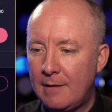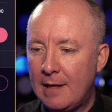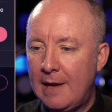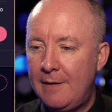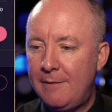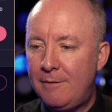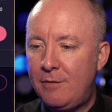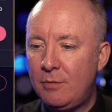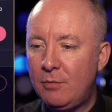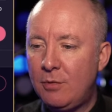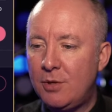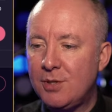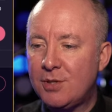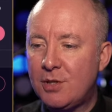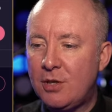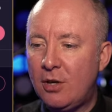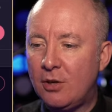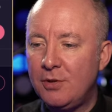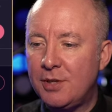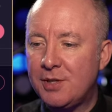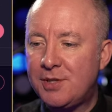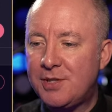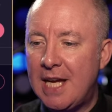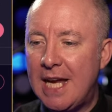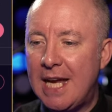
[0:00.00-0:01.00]
Everyone's
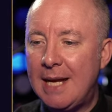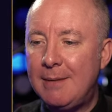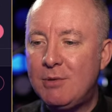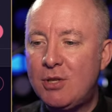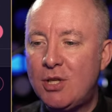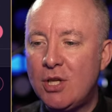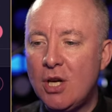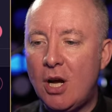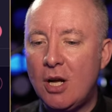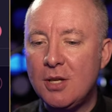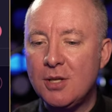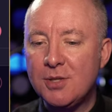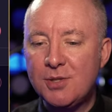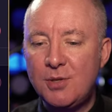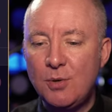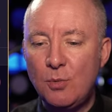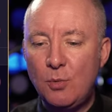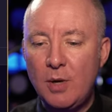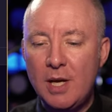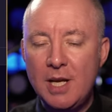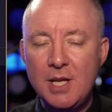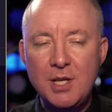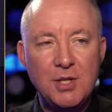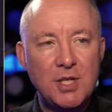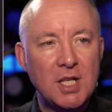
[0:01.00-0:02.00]
got the same chance to
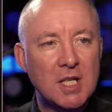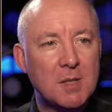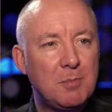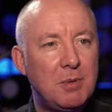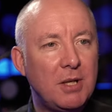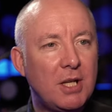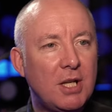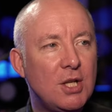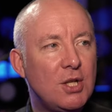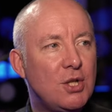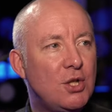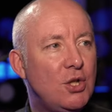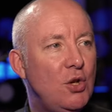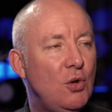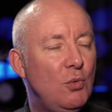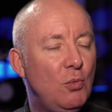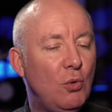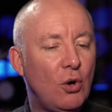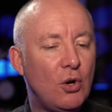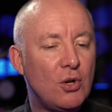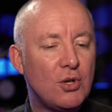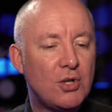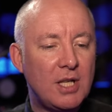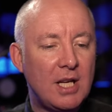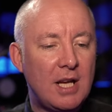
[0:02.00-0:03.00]
win. Just because you
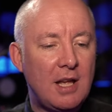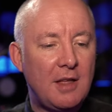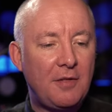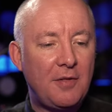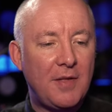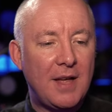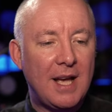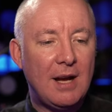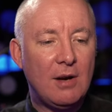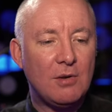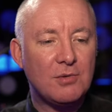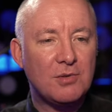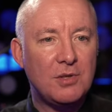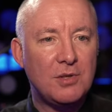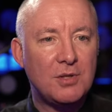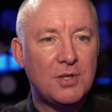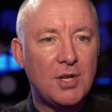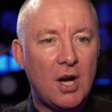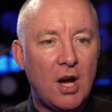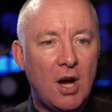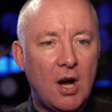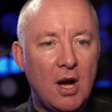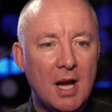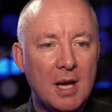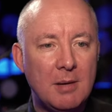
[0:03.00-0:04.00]
watch it a
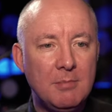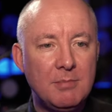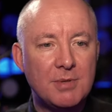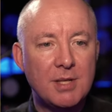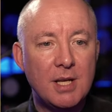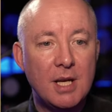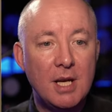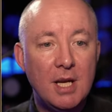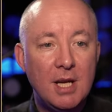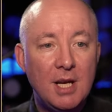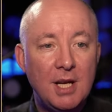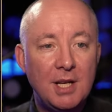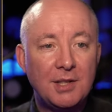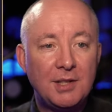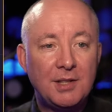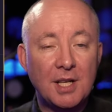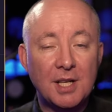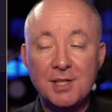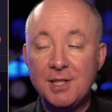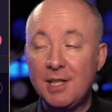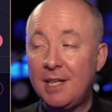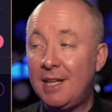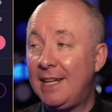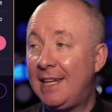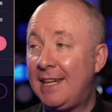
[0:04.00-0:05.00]
thousand times
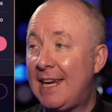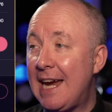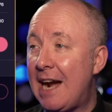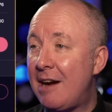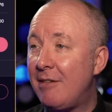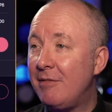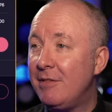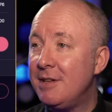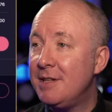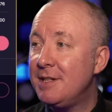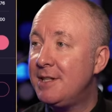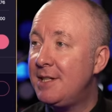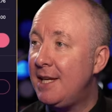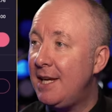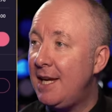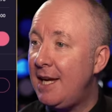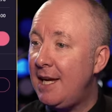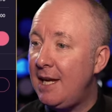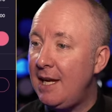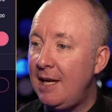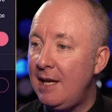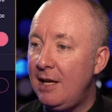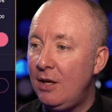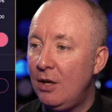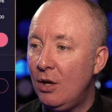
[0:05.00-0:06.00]
doesn't
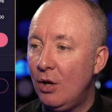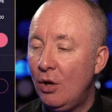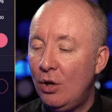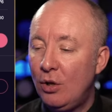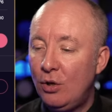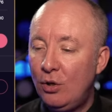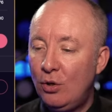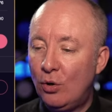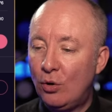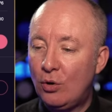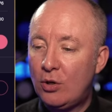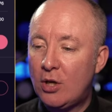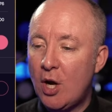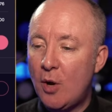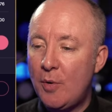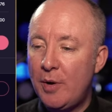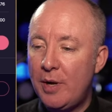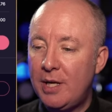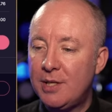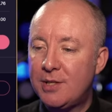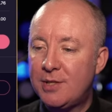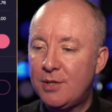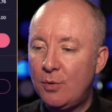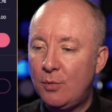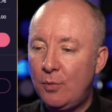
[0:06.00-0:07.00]
guarantee you're
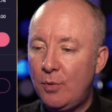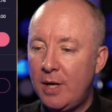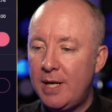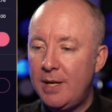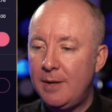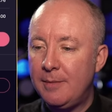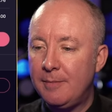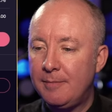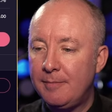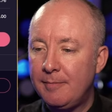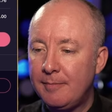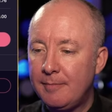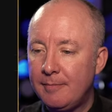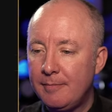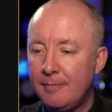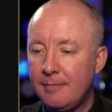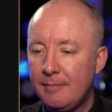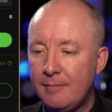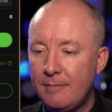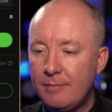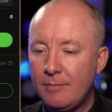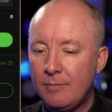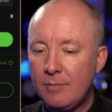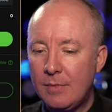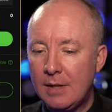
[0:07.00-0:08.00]
going to win.
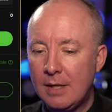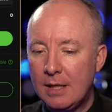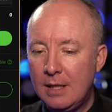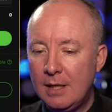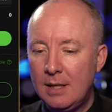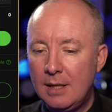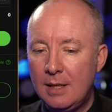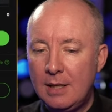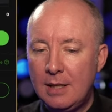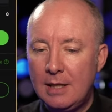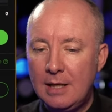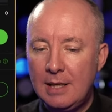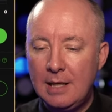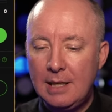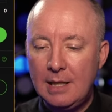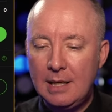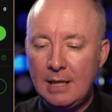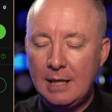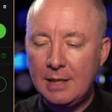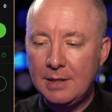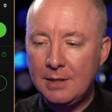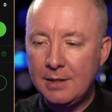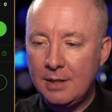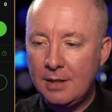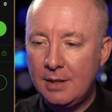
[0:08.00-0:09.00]

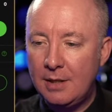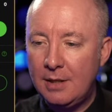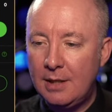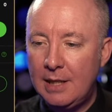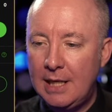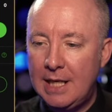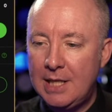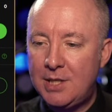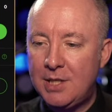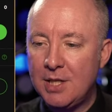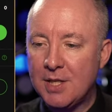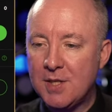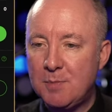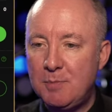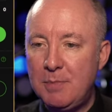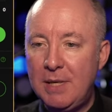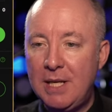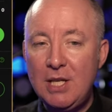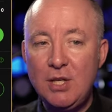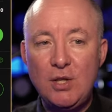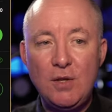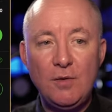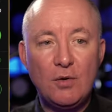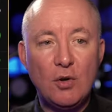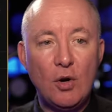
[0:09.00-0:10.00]
And uh, it just
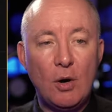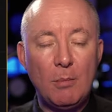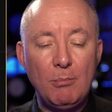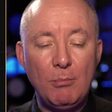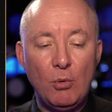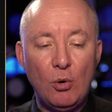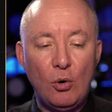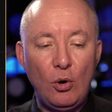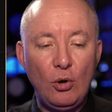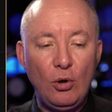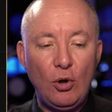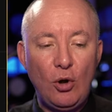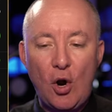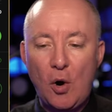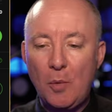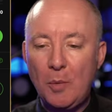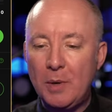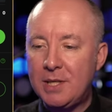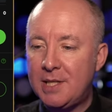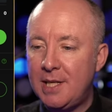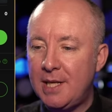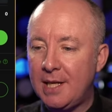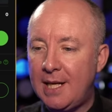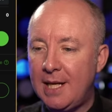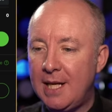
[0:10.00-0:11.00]
means you've got more
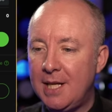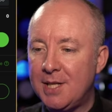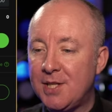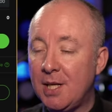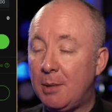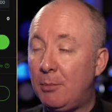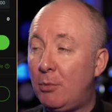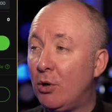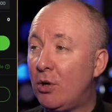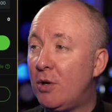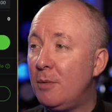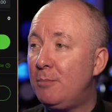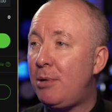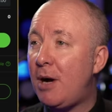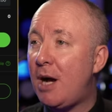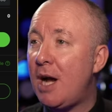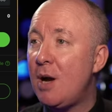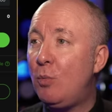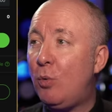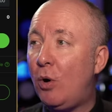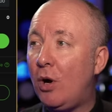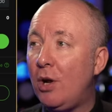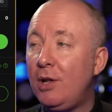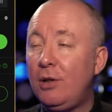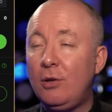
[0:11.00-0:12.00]
lottery tickets. Someone can
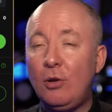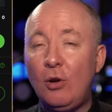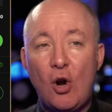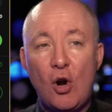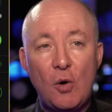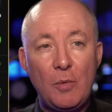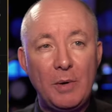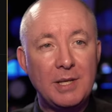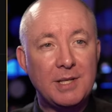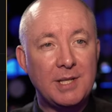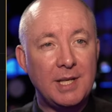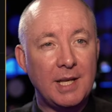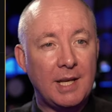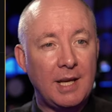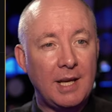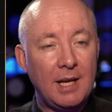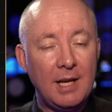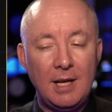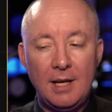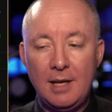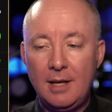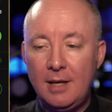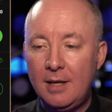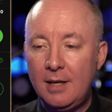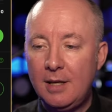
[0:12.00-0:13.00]
buy one lottery
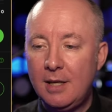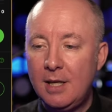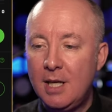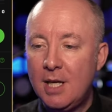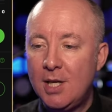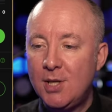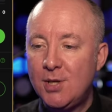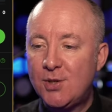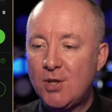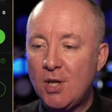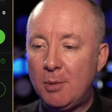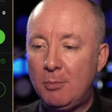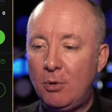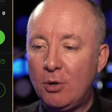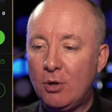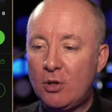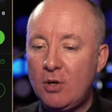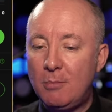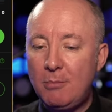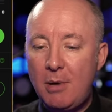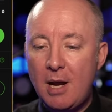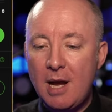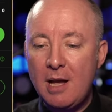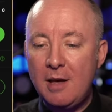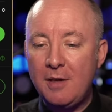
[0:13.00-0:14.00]
ticket, someone
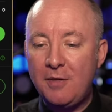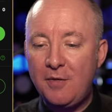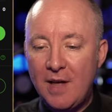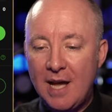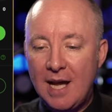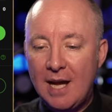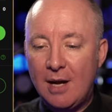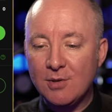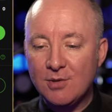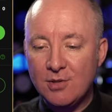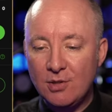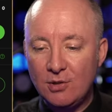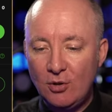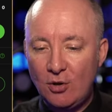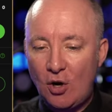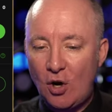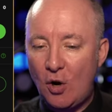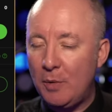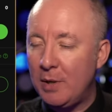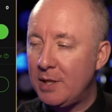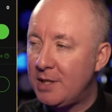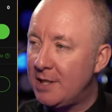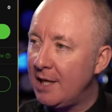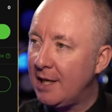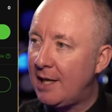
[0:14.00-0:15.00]
can buy a thousand
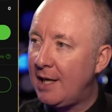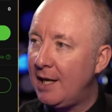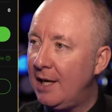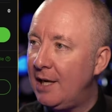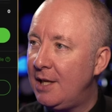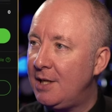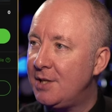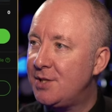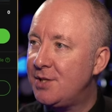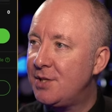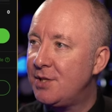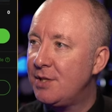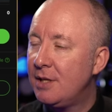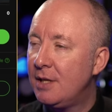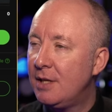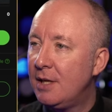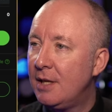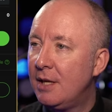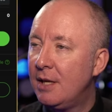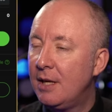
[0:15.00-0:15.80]
lottery tickets,